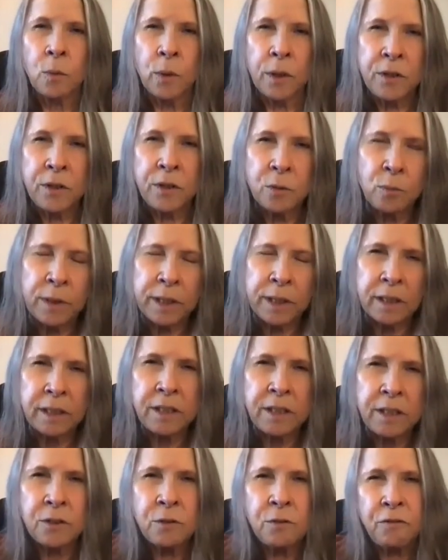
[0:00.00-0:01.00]
where you
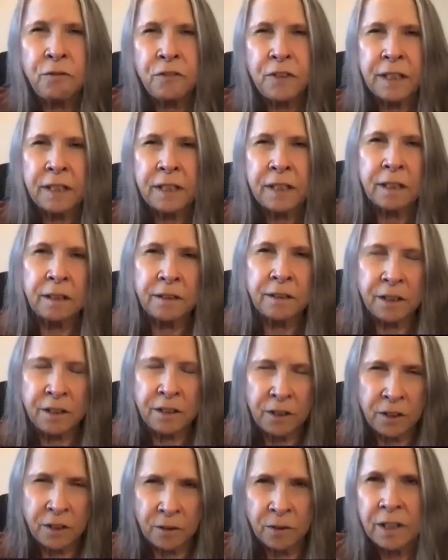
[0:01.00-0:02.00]
really do feel the
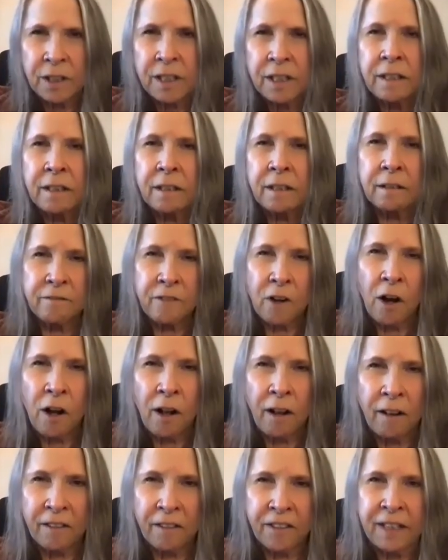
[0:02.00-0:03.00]
unity of
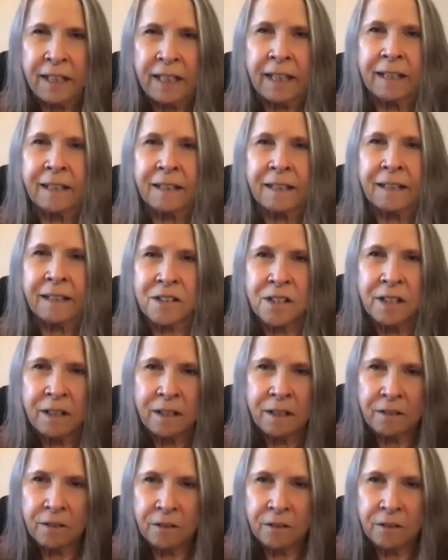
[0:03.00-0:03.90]
all things.